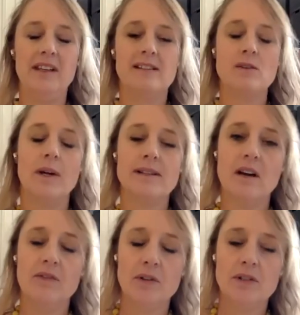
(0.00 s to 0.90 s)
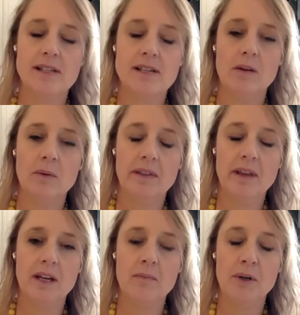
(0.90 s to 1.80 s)
it's always helpful to start with
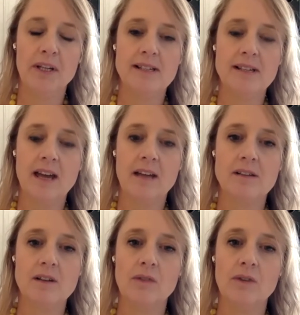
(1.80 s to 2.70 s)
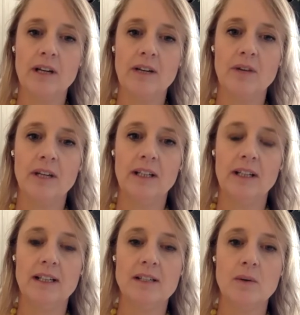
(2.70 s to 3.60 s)
like a body scan. So really
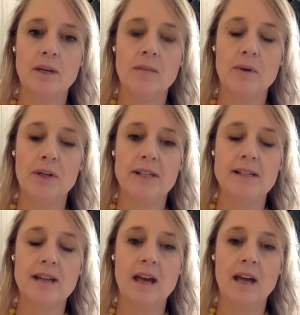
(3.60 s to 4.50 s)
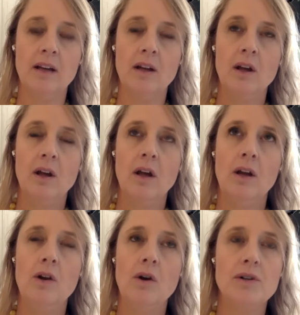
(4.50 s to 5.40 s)
regularly doing a body scan,
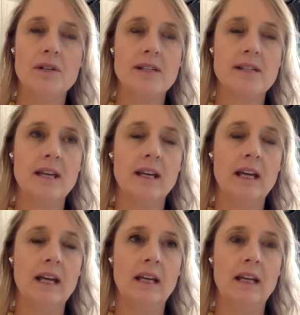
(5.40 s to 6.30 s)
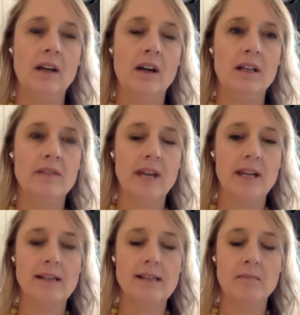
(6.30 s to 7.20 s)
noticing any kind of
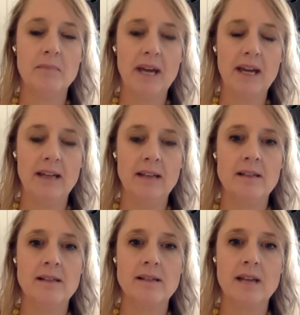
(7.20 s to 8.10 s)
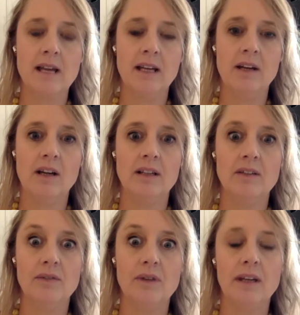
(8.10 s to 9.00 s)
aches and pains, any kind
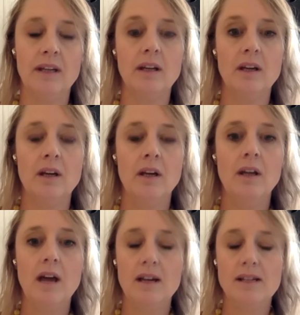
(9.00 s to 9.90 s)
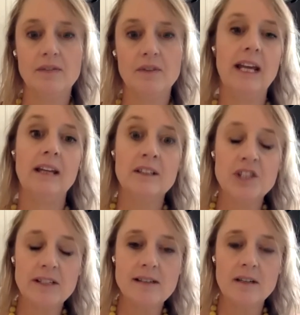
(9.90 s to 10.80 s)
of like different
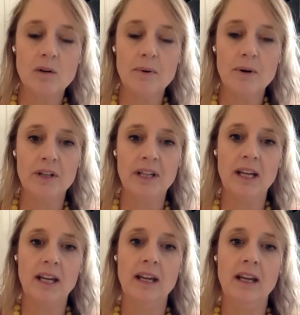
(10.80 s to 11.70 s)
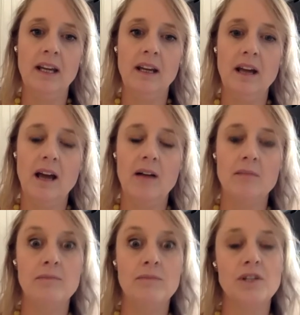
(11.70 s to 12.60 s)
energies in your body,
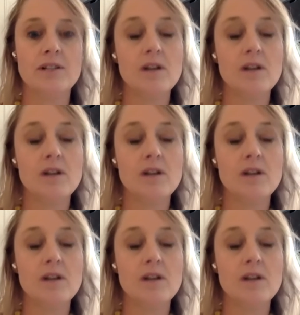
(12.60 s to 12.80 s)
just